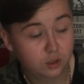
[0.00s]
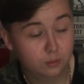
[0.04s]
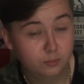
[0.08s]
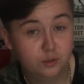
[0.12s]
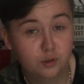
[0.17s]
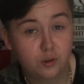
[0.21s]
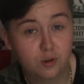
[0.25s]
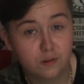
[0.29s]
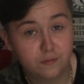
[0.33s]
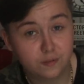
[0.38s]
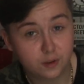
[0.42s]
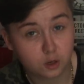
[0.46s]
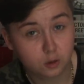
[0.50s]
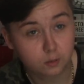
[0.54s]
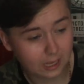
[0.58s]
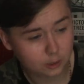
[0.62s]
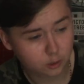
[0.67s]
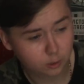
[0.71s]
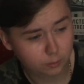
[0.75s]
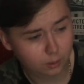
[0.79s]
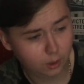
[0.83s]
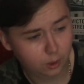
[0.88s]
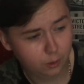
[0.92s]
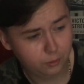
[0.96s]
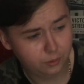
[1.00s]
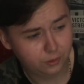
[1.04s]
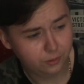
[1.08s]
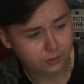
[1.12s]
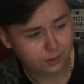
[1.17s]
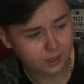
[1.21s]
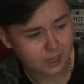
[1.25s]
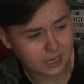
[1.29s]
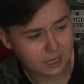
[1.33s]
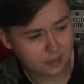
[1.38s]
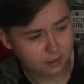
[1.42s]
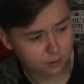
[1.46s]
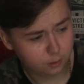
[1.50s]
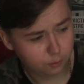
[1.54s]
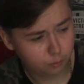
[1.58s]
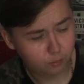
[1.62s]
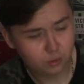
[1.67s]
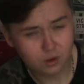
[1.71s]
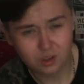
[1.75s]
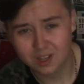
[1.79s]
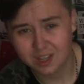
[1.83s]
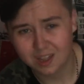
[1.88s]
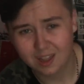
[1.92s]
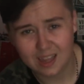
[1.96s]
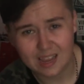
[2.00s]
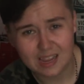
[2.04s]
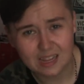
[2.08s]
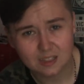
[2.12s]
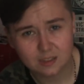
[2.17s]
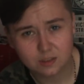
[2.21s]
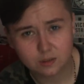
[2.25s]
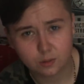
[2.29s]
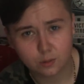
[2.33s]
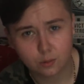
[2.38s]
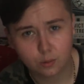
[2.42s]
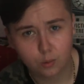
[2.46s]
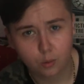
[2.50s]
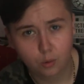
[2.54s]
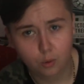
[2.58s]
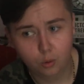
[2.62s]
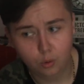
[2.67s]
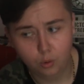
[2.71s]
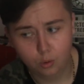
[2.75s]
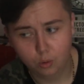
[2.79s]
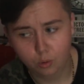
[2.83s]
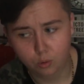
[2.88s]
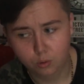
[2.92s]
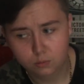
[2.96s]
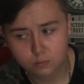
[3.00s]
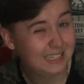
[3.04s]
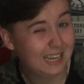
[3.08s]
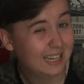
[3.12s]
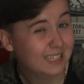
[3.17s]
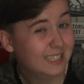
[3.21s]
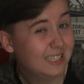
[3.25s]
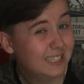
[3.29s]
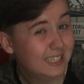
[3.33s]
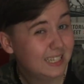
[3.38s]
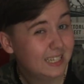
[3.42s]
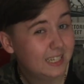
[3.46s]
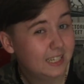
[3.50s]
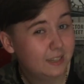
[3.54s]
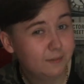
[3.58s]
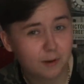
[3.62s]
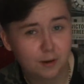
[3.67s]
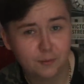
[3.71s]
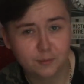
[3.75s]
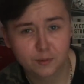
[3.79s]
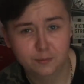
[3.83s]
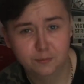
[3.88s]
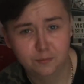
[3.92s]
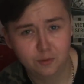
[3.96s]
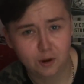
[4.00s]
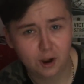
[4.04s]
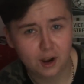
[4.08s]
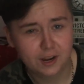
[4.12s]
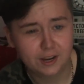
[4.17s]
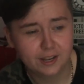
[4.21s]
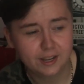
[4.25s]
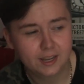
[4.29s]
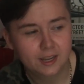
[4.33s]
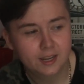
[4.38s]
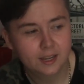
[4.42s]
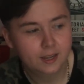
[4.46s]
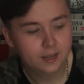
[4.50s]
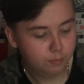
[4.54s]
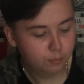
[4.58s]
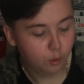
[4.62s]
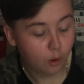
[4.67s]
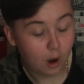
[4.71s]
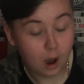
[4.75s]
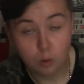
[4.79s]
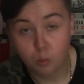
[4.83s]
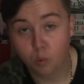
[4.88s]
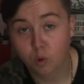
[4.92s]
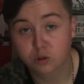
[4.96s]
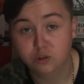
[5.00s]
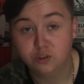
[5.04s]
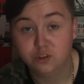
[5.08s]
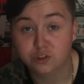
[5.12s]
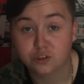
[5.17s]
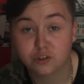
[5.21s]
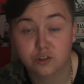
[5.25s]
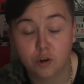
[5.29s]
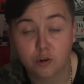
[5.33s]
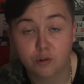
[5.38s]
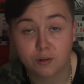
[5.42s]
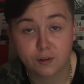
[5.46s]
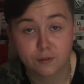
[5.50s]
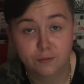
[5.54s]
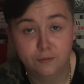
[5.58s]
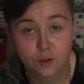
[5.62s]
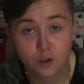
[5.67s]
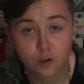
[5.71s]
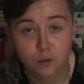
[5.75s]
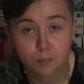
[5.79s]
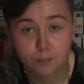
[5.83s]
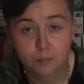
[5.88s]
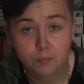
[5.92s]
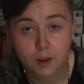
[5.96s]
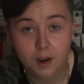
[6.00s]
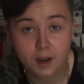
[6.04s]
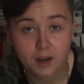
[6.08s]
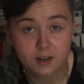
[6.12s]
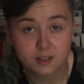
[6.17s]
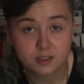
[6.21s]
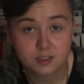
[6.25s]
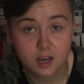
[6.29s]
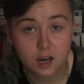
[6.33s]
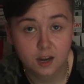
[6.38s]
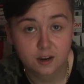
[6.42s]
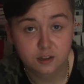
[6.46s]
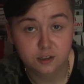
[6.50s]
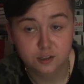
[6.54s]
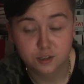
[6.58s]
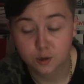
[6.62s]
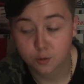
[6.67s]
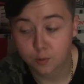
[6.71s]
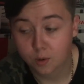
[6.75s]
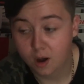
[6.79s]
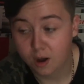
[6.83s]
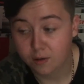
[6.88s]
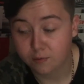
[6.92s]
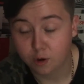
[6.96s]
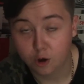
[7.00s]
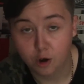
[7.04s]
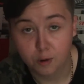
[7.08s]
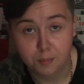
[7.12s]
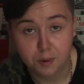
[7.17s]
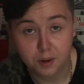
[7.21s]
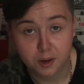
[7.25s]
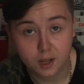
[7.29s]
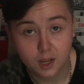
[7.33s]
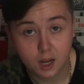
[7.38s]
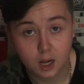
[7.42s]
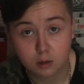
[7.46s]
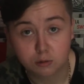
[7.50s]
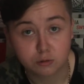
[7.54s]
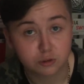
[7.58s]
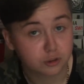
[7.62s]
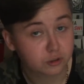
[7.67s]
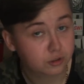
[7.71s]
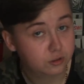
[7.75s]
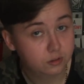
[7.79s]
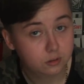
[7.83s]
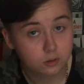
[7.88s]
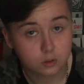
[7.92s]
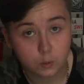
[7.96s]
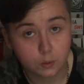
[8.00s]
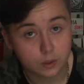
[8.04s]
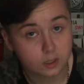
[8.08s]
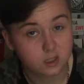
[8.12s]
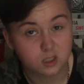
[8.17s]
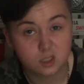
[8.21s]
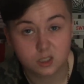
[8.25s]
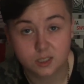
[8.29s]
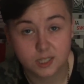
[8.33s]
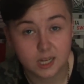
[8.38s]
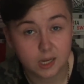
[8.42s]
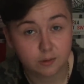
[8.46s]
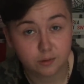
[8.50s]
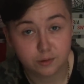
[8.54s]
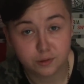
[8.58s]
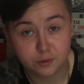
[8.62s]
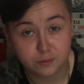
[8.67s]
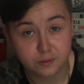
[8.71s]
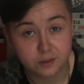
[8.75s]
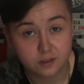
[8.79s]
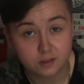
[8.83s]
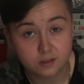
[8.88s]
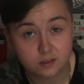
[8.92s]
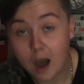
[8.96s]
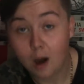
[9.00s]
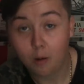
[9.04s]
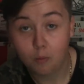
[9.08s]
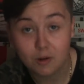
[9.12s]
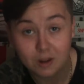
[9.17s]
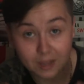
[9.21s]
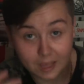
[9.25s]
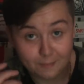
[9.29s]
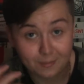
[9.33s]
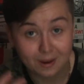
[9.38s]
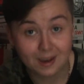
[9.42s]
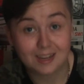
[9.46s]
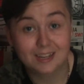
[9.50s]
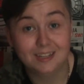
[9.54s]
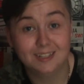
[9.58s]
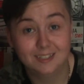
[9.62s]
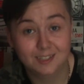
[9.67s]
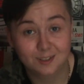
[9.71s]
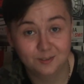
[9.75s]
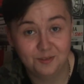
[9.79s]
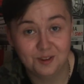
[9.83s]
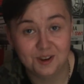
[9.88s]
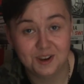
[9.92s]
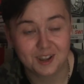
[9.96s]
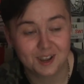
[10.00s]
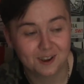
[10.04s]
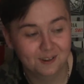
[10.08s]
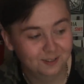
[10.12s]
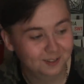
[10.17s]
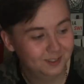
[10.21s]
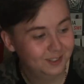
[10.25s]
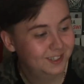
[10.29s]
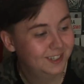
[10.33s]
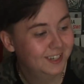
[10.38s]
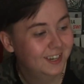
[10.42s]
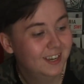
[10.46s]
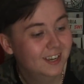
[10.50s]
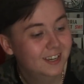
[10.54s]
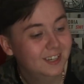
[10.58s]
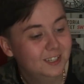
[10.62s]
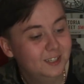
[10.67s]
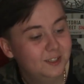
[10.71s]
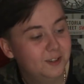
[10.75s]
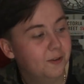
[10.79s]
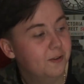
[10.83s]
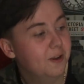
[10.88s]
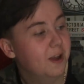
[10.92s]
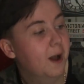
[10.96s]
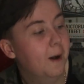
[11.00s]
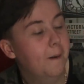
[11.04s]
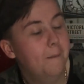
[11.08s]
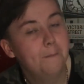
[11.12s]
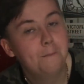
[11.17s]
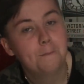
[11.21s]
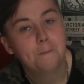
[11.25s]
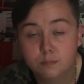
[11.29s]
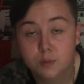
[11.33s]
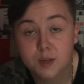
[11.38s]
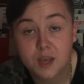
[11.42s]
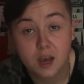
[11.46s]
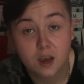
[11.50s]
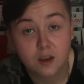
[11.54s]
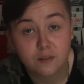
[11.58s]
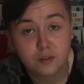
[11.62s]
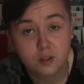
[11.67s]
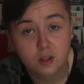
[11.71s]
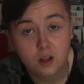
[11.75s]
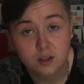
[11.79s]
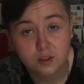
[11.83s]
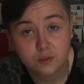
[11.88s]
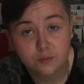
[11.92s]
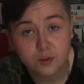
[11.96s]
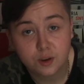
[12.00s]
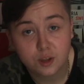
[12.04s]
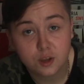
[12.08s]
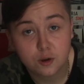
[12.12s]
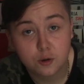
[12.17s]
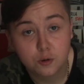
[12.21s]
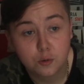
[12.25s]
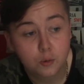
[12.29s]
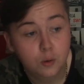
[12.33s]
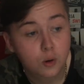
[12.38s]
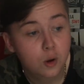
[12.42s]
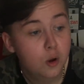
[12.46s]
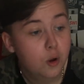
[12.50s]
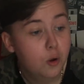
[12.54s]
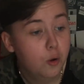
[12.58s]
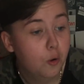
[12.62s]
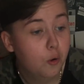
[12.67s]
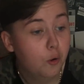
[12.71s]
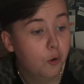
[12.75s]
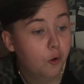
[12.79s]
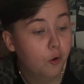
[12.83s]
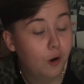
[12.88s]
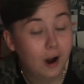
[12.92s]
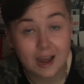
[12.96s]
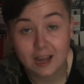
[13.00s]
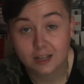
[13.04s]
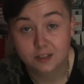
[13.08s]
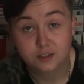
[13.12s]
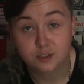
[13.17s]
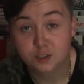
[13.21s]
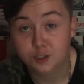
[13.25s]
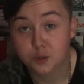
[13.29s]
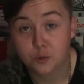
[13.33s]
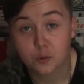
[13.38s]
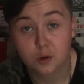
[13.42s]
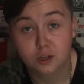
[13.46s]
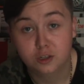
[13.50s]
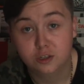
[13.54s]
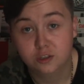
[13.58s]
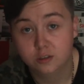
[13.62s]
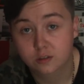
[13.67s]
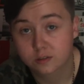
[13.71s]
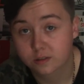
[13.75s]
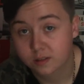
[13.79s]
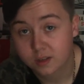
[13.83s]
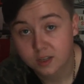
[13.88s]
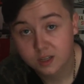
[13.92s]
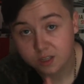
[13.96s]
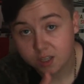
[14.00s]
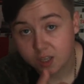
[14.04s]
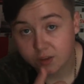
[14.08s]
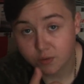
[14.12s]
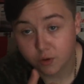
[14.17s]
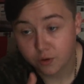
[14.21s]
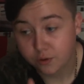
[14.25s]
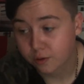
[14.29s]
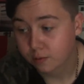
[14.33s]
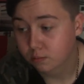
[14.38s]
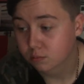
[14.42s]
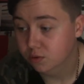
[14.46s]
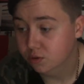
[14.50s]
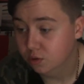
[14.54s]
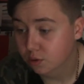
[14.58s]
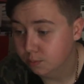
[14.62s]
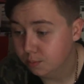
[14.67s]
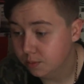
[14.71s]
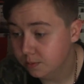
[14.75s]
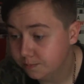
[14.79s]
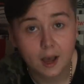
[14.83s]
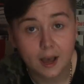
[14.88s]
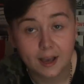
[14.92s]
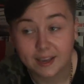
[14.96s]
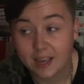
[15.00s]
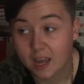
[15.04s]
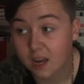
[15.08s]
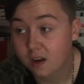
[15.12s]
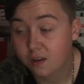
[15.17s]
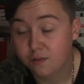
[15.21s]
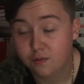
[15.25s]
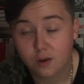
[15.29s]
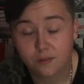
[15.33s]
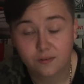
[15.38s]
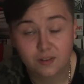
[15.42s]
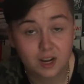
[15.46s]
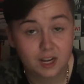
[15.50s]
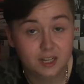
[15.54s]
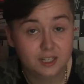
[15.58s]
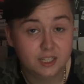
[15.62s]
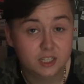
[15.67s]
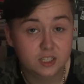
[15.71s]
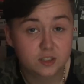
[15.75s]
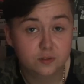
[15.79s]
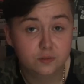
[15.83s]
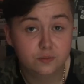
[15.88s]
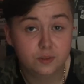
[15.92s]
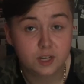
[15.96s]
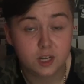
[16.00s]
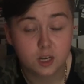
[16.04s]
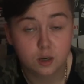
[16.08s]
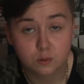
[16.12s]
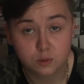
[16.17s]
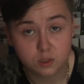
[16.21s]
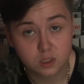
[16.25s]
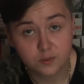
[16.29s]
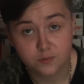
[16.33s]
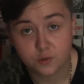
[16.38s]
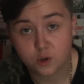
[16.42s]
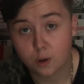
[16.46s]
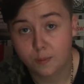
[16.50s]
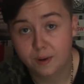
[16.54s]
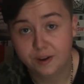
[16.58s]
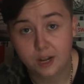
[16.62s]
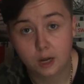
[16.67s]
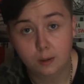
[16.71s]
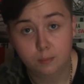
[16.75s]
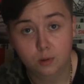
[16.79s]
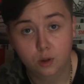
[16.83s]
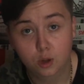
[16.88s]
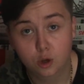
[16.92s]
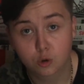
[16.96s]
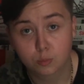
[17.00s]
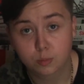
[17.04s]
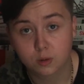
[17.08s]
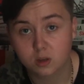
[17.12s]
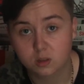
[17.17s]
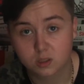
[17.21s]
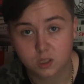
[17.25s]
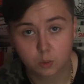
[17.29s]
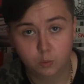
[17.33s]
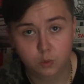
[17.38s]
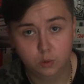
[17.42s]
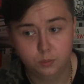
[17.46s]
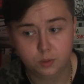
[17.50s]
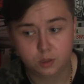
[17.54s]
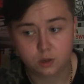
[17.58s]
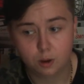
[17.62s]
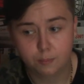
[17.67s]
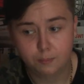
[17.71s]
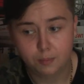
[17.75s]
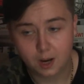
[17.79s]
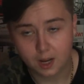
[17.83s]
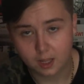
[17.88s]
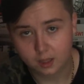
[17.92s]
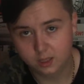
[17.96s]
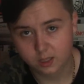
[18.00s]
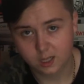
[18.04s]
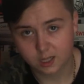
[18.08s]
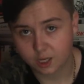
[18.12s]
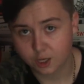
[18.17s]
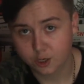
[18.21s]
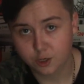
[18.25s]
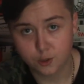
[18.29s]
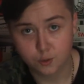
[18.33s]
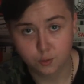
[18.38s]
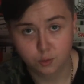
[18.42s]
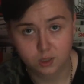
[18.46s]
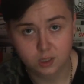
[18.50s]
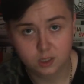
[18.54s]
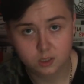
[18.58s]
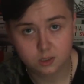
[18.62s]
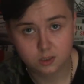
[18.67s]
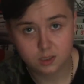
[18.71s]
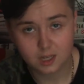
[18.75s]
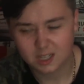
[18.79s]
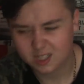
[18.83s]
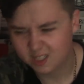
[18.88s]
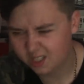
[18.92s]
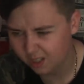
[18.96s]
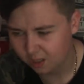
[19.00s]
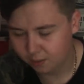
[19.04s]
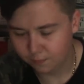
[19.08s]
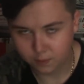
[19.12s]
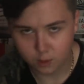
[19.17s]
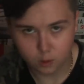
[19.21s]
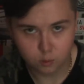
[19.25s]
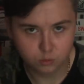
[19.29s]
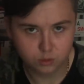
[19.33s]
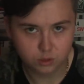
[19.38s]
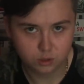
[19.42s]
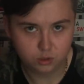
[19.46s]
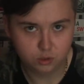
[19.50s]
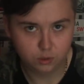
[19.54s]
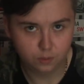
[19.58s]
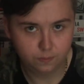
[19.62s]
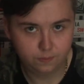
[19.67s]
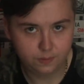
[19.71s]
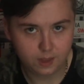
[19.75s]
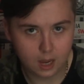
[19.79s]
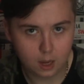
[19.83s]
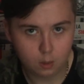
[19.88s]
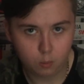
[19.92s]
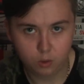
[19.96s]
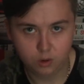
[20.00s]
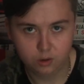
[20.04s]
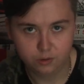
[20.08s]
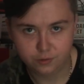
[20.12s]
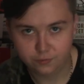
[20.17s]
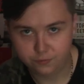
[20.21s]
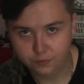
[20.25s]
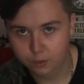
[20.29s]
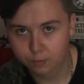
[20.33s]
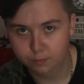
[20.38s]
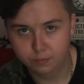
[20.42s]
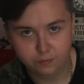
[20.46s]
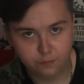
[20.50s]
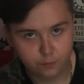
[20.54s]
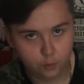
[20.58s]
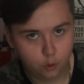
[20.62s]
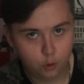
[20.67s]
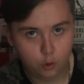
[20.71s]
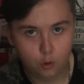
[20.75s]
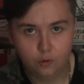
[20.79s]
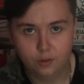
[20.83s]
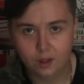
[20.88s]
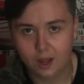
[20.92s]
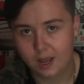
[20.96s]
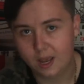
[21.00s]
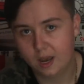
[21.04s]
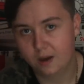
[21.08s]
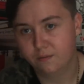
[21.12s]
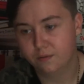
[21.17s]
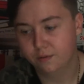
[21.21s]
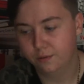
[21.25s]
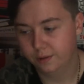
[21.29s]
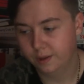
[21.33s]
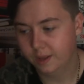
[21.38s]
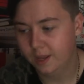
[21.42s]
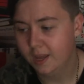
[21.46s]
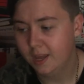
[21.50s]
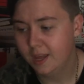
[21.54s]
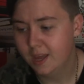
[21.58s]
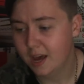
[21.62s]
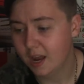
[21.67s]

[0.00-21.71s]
So I'm sorry if it gets uploaded either really late or Saturday rather than Friday, but I was just not going to film and I decided, you know what, I've got a minute, I'll just quickly sit down and do it. I want to get back into the videos. So yeah, but yeah, if you like the video or I answered your question, give it a thumbs up. Again, if you have any ideas for videos, leave a comment down below because I will be compiling like a new list. I still have loads of stuff that I wanted to film before that I haven't.